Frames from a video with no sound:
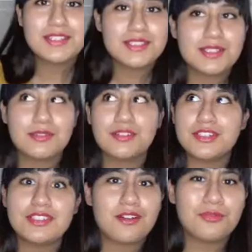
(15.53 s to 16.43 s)
So
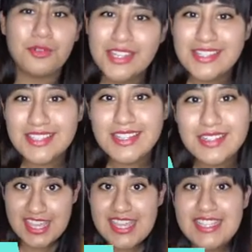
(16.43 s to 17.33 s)
first off, what is it?
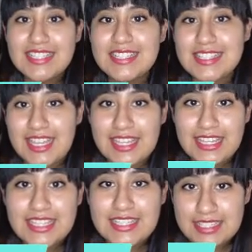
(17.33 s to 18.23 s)
The
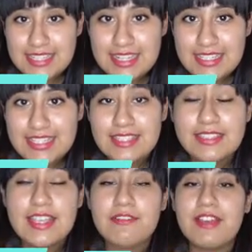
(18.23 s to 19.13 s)
inciting incident is
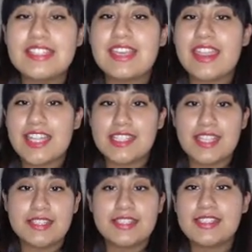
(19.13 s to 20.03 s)
the event that
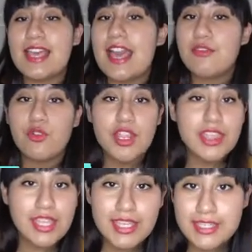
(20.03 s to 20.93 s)
sets
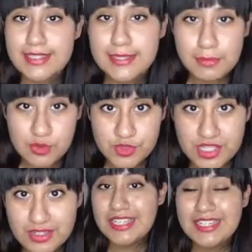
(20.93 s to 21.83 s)
everything into
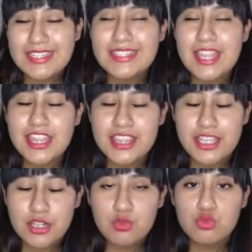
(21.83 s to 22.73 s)
motion. It is
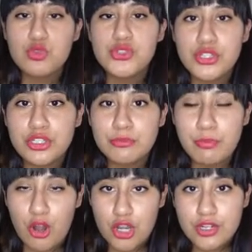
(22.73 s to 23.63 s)
the crucial
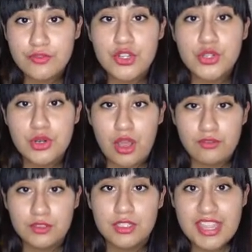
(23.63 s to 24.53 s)
part of your
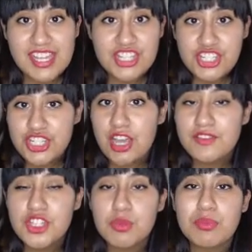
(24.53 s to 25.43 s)
novel that
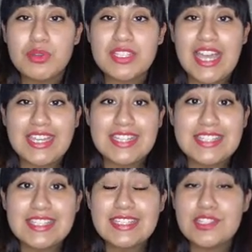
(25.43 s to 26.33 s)
shoves your
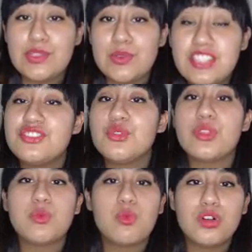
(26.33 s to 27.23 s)
protagonist into
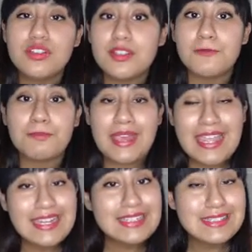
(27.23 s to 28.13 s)
the world of
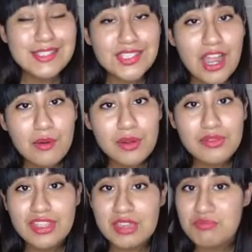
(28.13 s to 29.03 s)
pain and sorrow
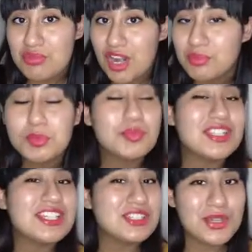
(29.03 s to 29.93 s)
they
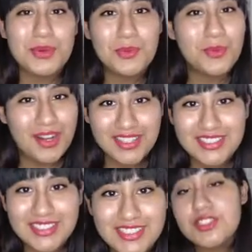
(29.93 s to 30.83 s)
probably don't
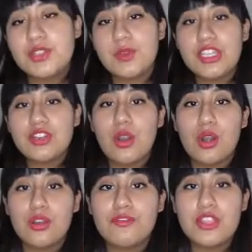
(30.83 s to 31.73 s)
want. So here
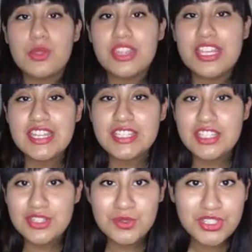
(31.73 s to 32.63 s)
are a few things
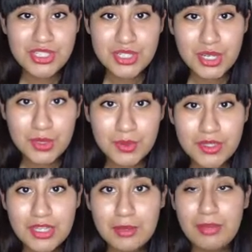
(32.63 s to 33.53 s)
you should know
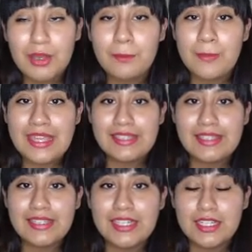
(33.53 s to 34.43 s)
about
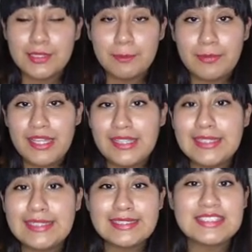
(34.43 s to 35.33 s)
making a
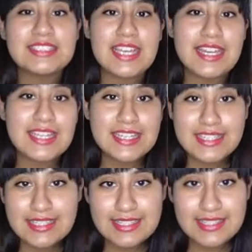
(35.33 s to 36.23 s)
compelling inciting
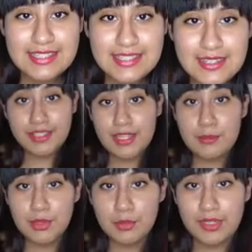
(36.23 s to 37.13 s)
incident.
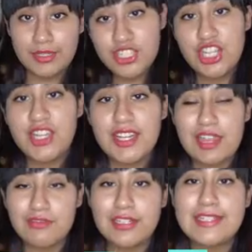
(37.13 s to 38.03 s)
Number 1, not
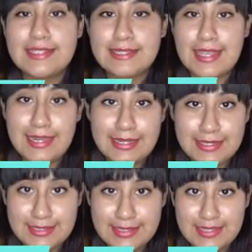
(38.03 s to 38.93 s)
every inciting
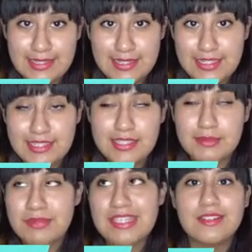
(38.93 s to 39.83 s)
incident needs
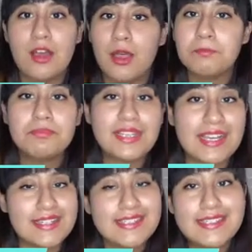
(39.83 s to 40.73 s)
to be
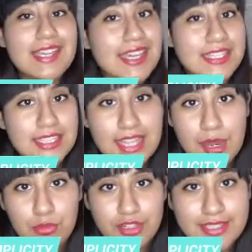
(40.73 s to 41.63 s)
complex and
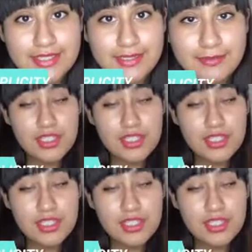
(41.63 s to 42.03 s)
elaborate.